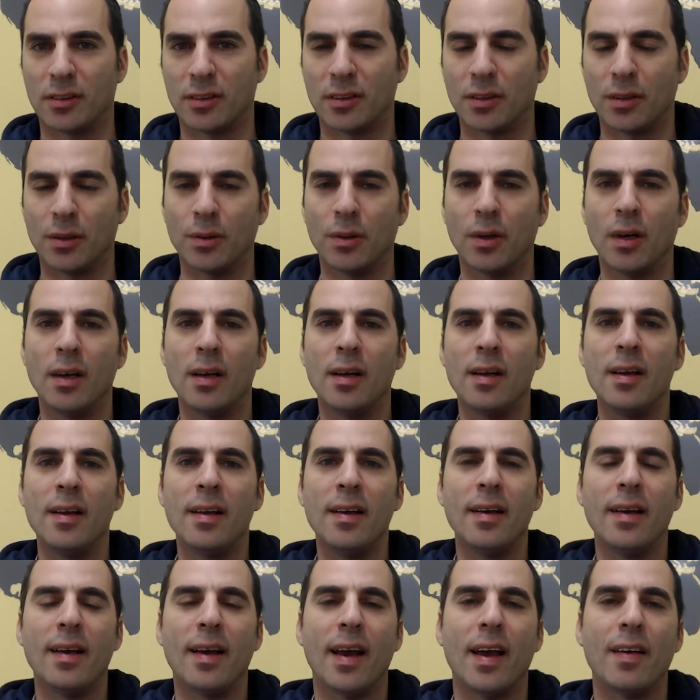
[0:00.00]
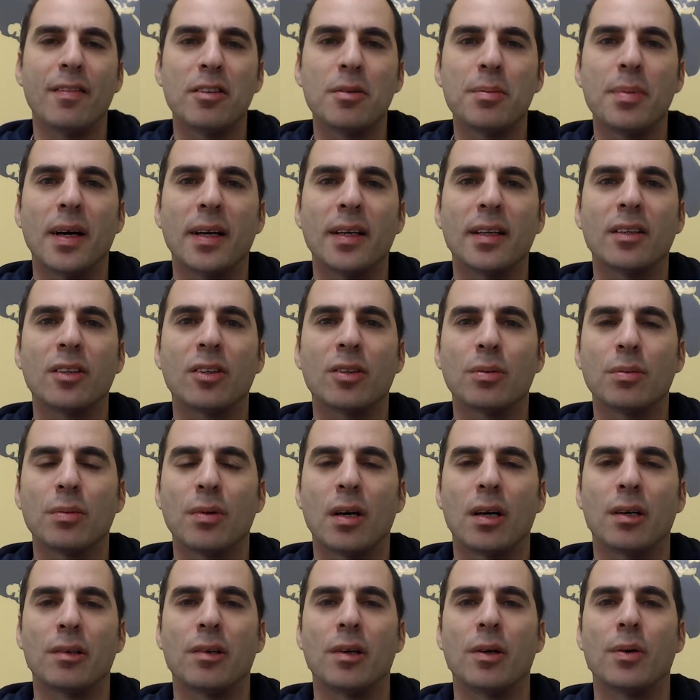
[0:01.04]
So Everybody
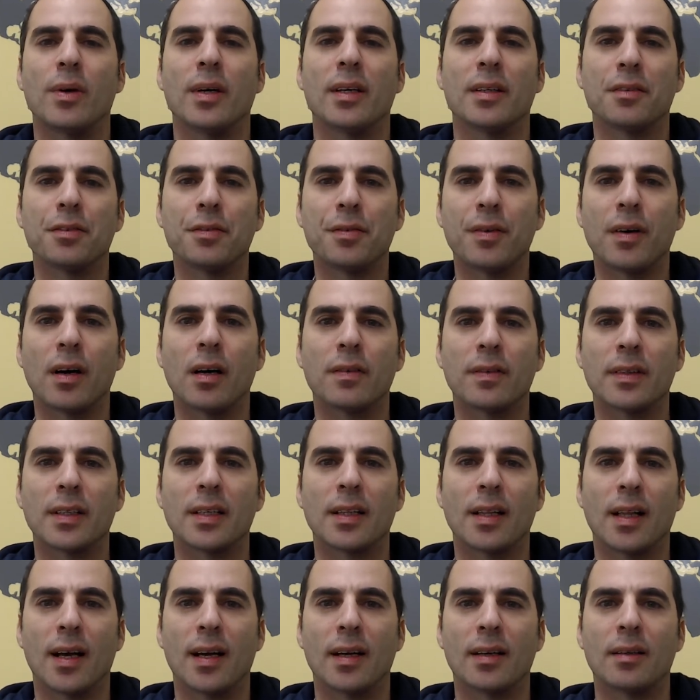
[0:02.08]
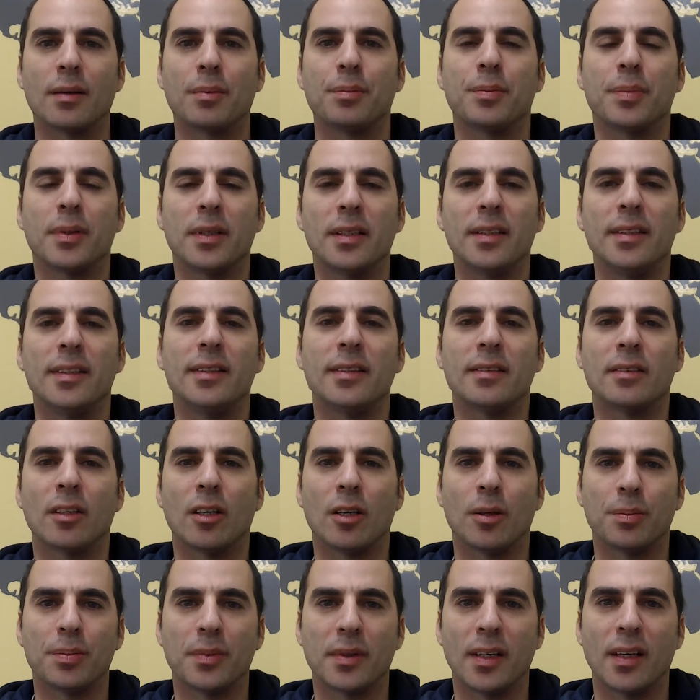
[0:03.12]
tomorrow at 5 o'clock, please
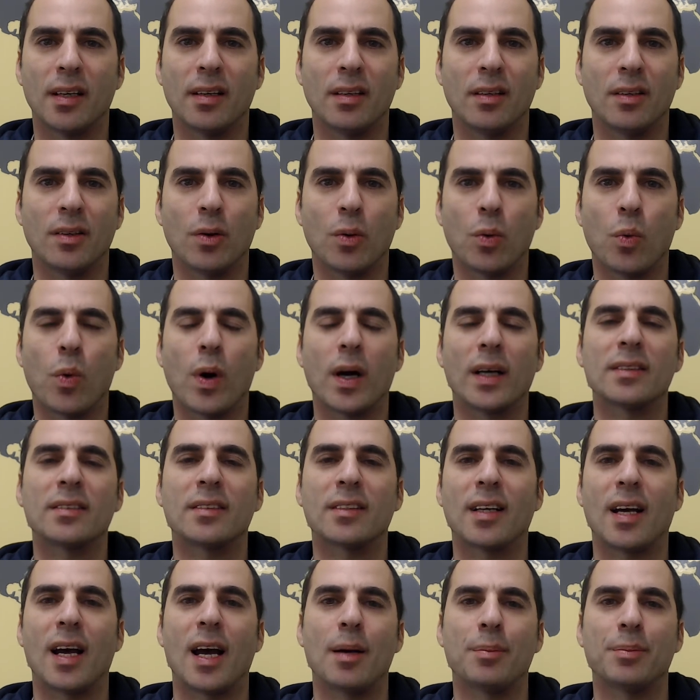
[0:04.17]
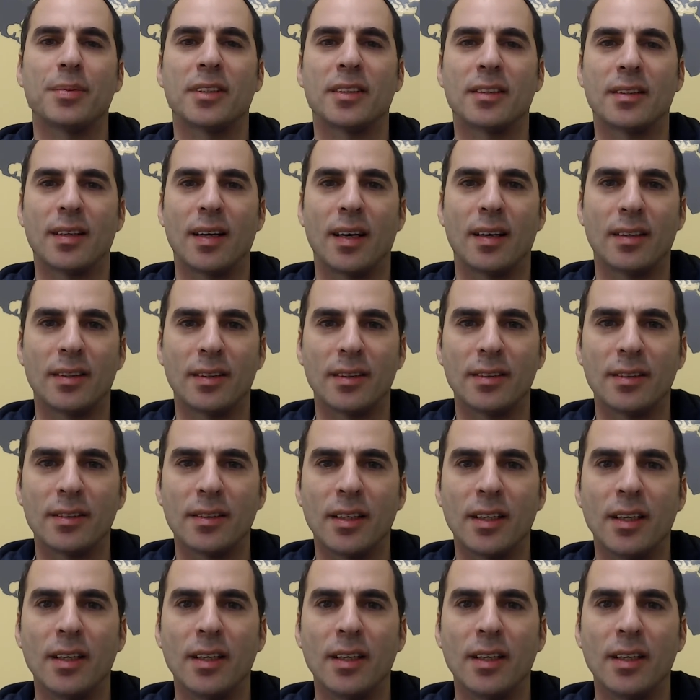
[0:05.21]
update your WhatsApp status